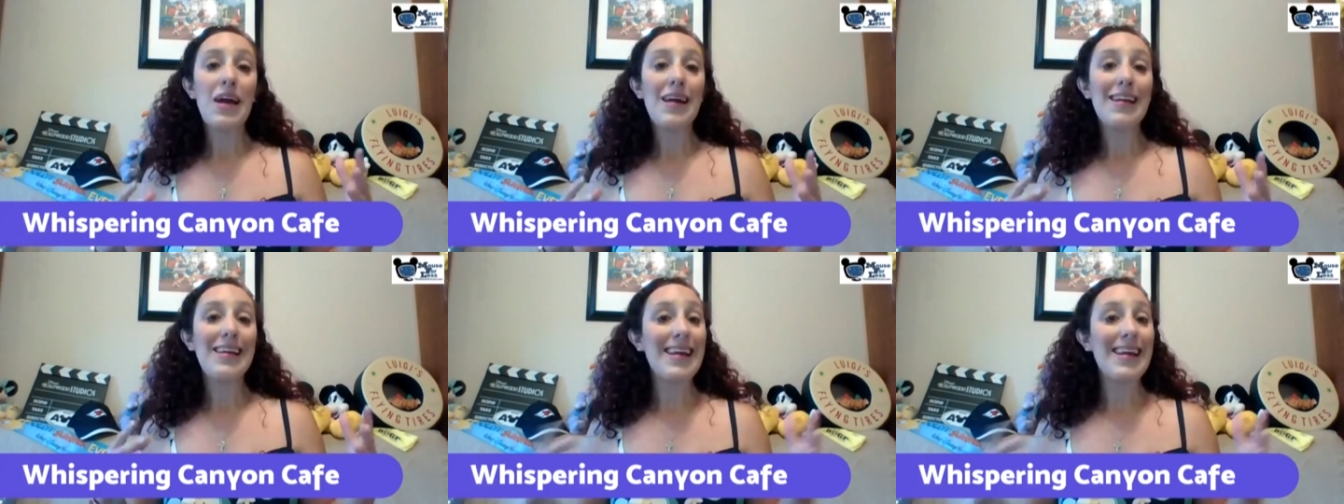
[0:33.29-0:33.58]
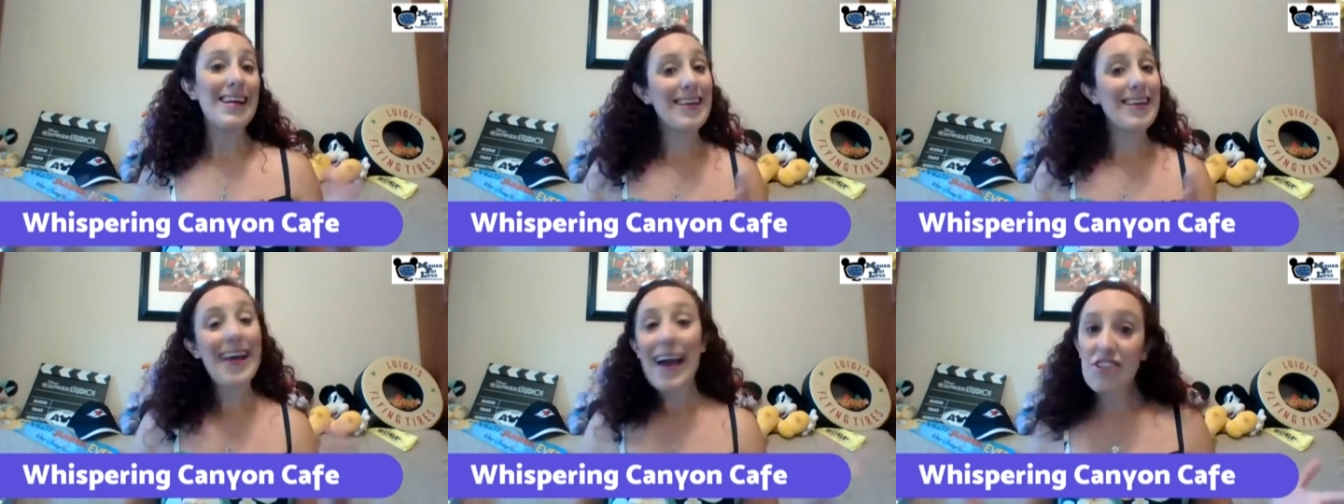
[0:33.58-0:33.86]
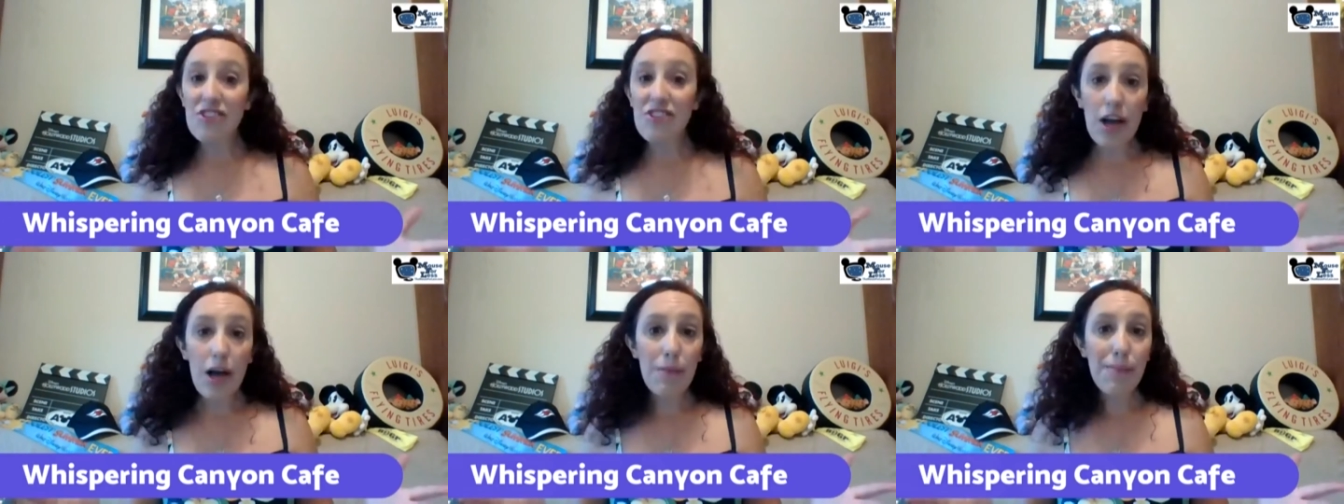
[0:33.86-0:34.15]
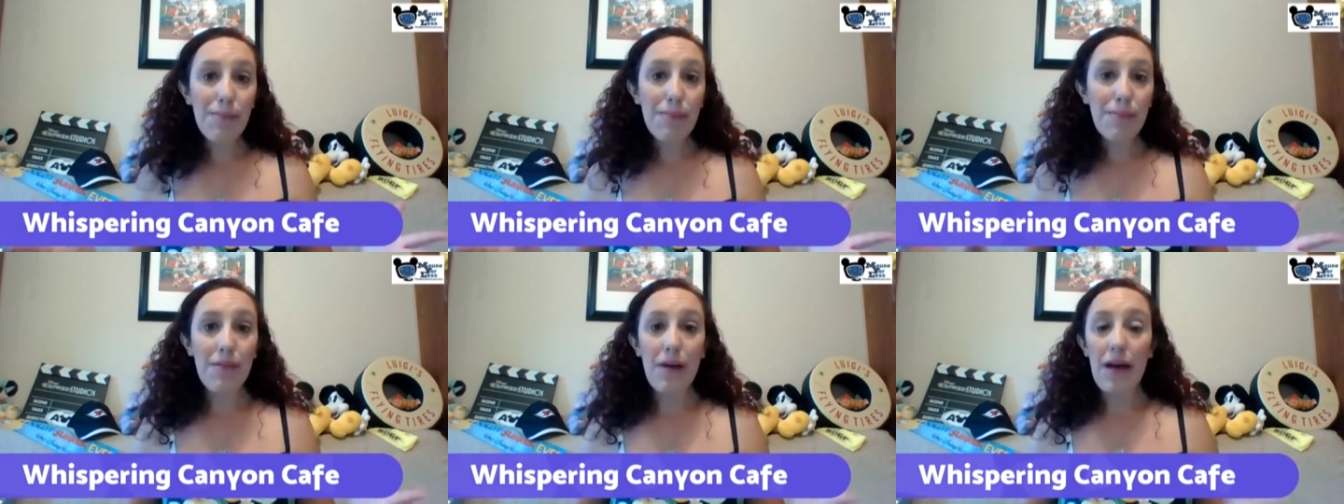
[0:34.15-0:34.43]
needed
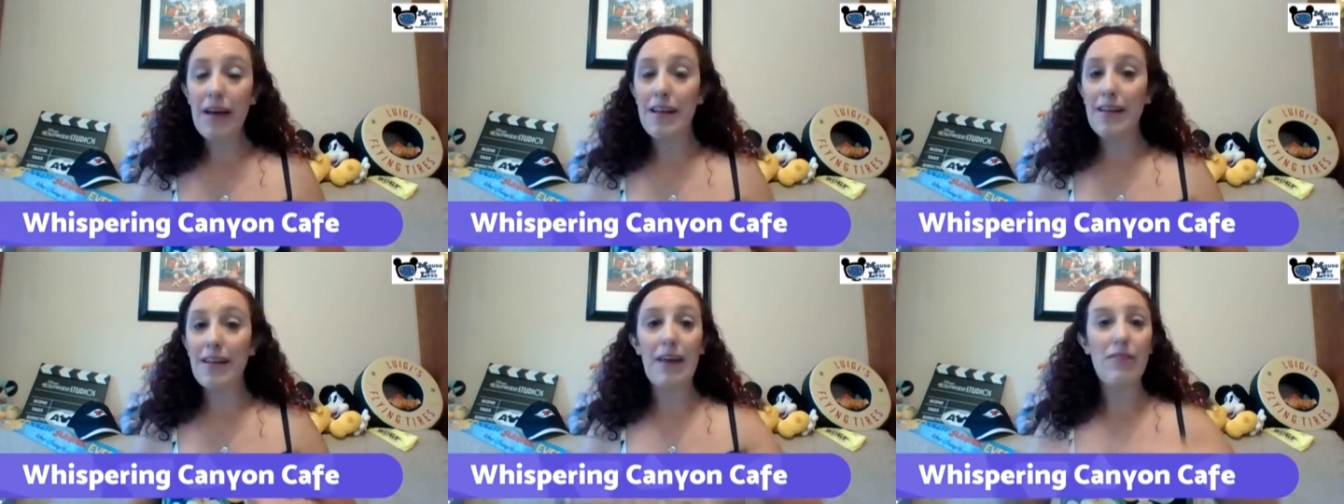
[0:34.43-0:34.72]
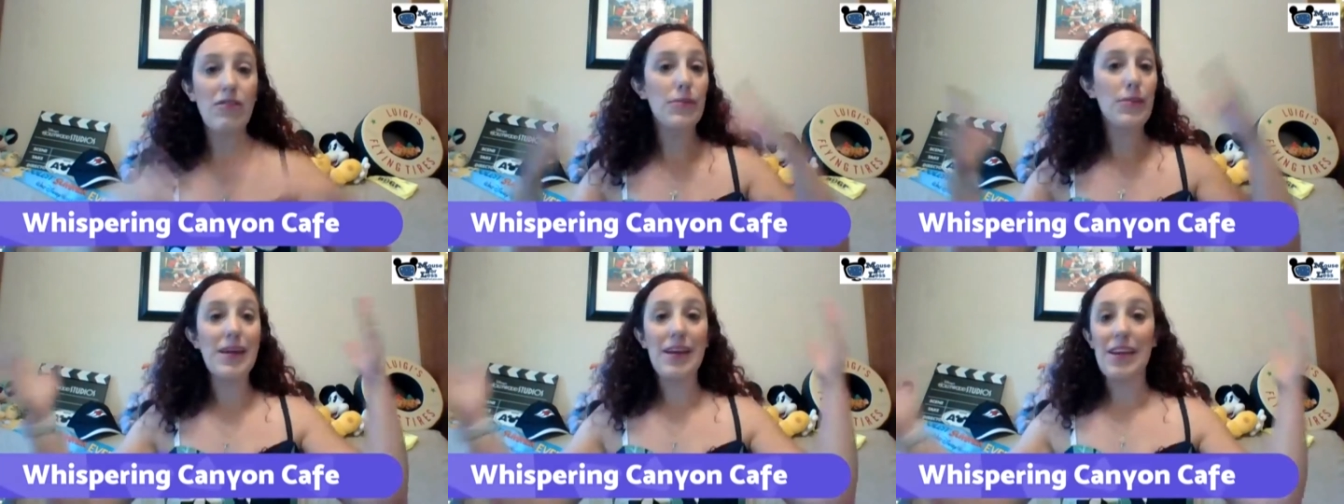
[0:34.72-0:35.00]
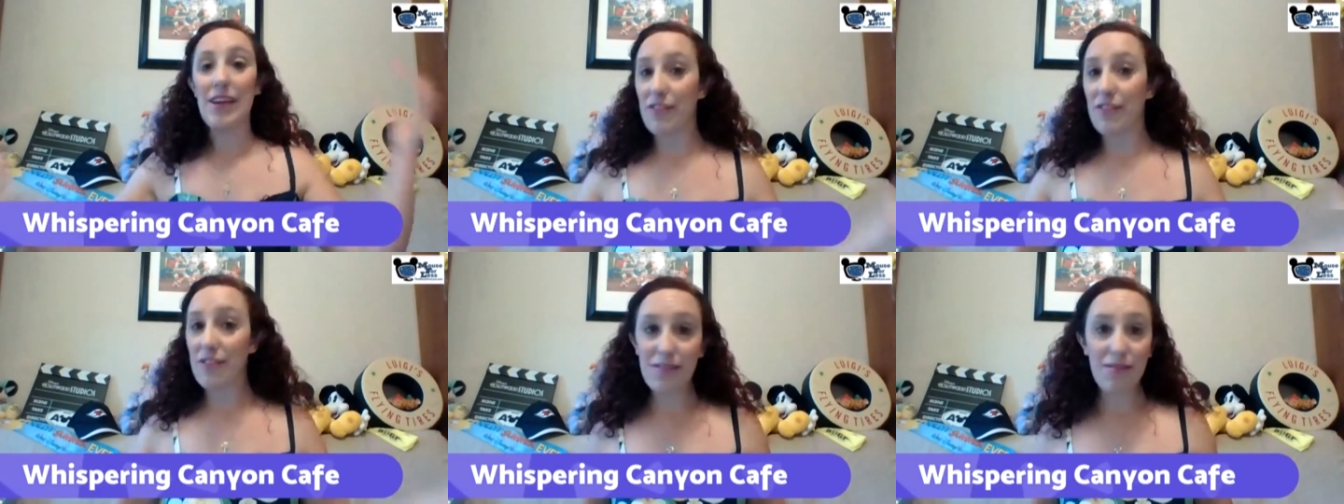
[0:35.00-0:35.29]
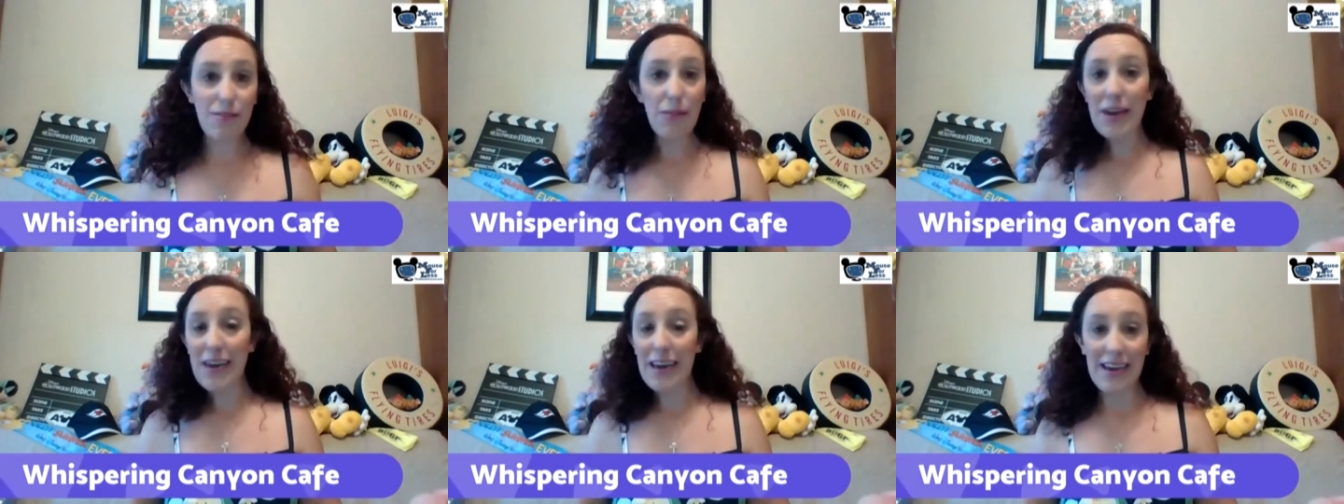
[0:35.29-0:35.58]
ketchup and everybody else,
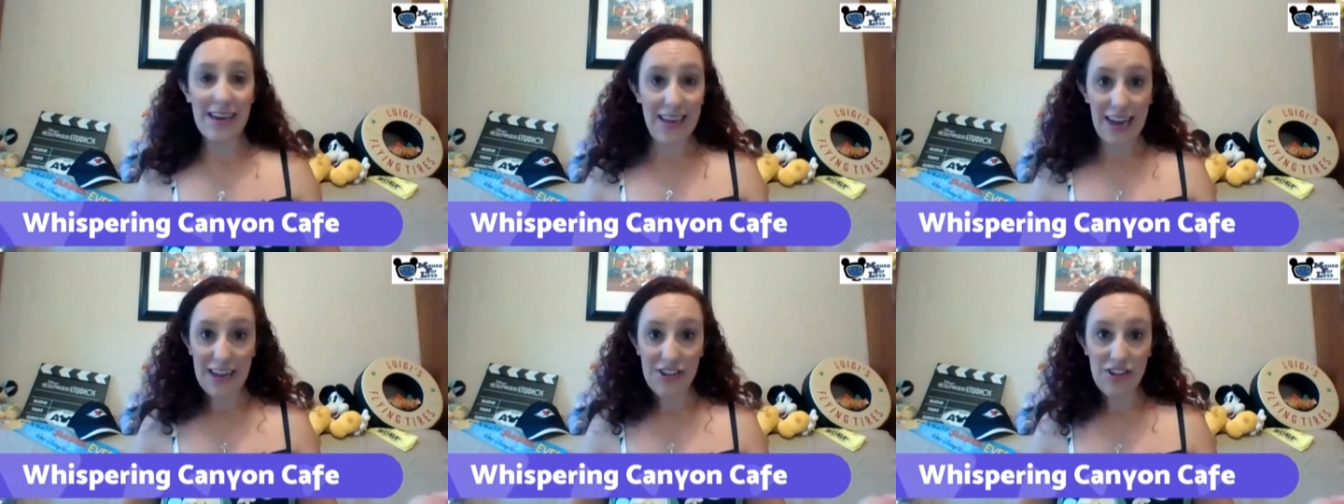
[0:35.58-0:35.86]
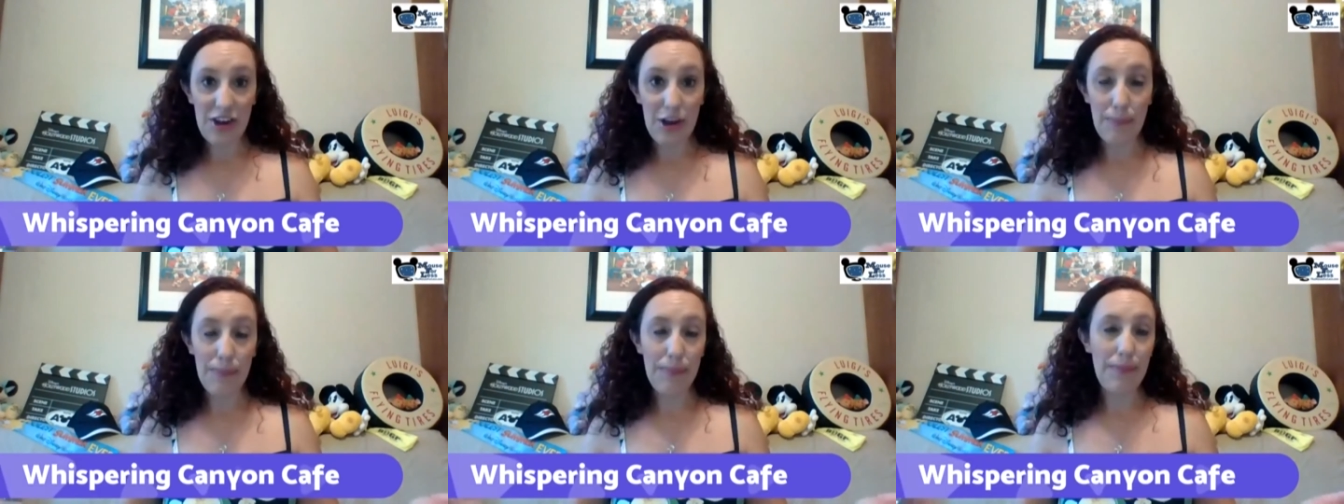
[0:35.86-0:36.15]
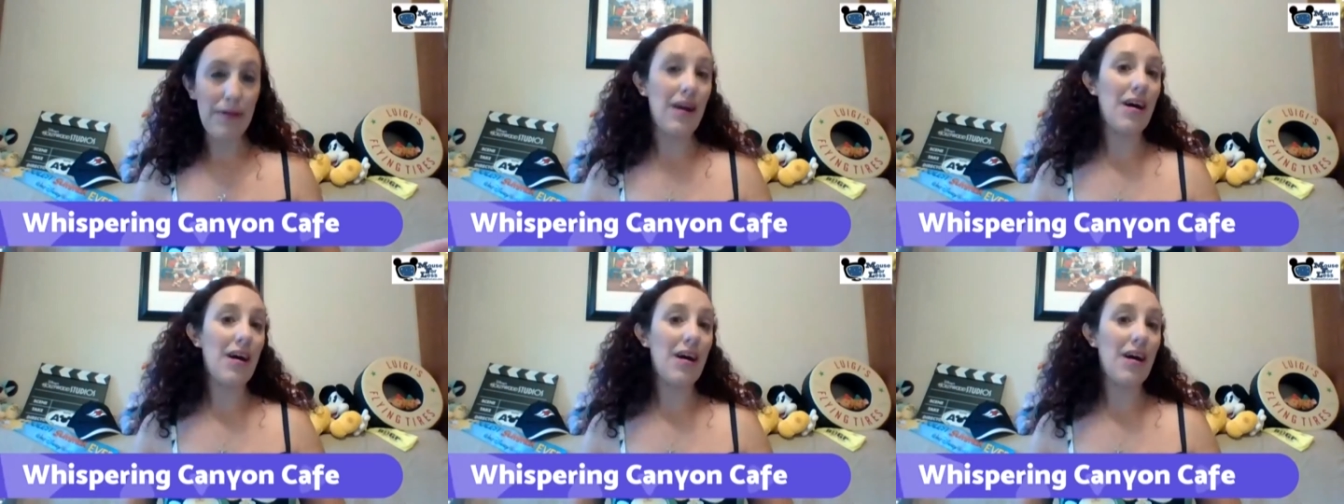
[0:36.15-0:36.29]
we need ketchup.